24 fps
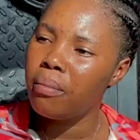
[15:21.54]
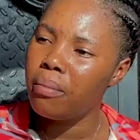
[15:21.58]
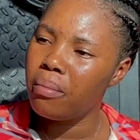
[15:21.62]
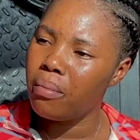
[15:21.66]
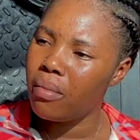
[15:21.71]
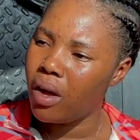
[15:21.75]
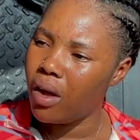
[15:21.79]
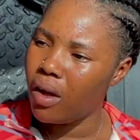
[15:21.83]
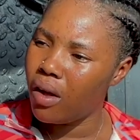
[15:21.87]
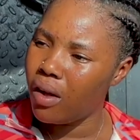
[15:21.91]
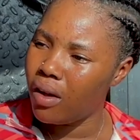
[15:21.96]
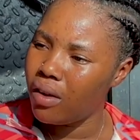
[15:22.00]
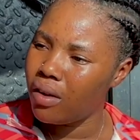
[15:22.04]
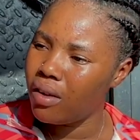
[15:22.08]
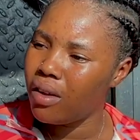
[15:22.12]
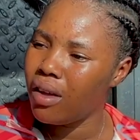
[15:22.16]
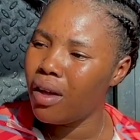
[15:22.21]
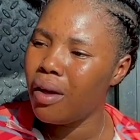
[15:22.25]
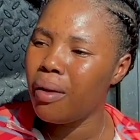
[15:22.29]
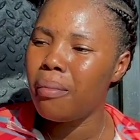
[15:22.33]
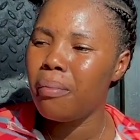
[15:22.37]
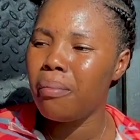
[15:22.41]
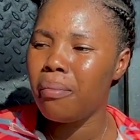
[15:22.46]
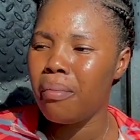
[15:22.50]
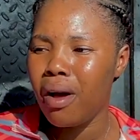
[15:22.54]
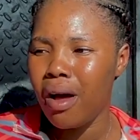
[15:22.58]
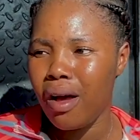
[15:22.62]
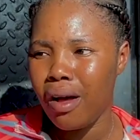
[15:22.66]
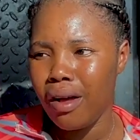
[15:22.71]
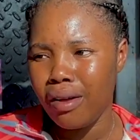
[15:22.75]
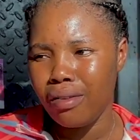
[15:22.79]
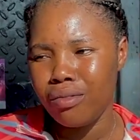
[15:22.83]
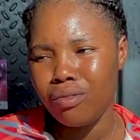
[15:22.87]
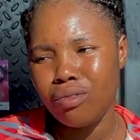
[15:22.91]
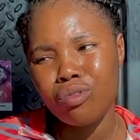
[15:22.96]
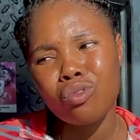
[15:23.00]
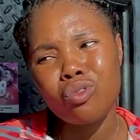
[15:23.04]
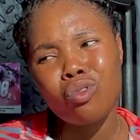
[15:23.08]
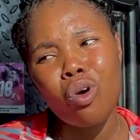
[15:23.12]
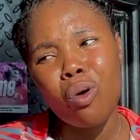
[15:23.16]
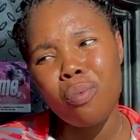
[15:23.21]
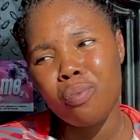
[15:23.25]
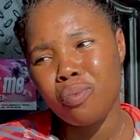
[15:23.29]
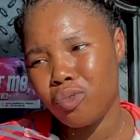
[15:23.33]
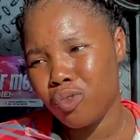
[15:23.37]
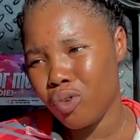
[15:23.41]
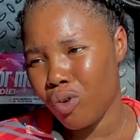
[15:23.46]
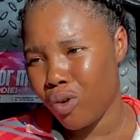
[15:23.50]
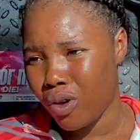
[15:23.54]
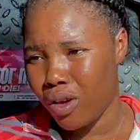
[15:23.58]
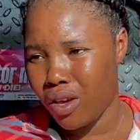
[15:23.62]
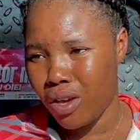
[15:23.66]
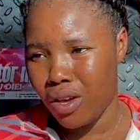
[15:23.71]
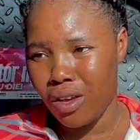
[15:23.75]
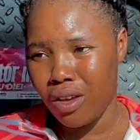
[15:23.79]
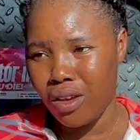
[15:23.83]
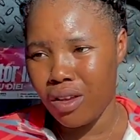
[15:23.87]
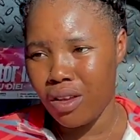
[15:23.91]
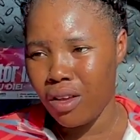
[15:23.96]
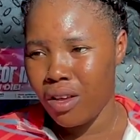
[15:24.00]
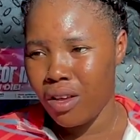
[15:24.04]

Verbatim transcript: I, I, I, I, I, man, I can't... Stop talking.